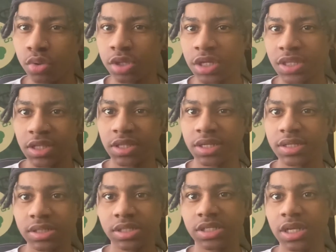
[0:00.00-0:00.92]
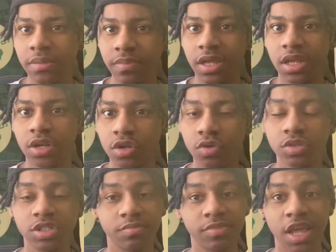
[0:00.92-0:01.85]
think that this team can do
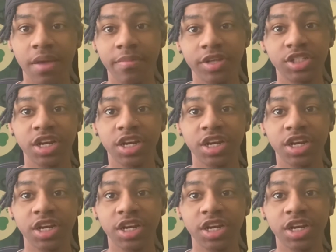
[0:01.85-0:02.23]
some damage.